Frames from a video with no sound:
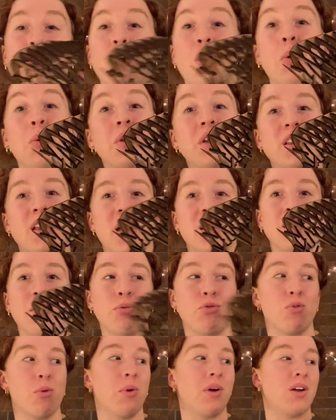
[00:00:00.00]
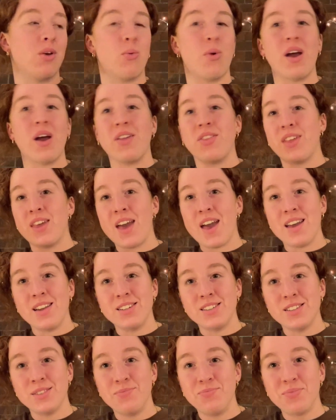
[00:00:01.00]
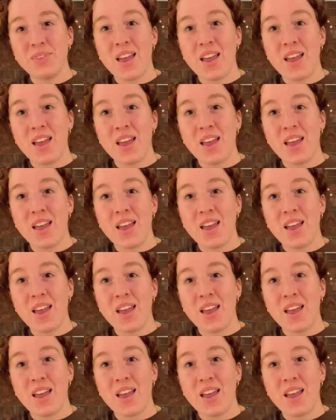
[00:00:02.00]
only to end up throwing it away in the end.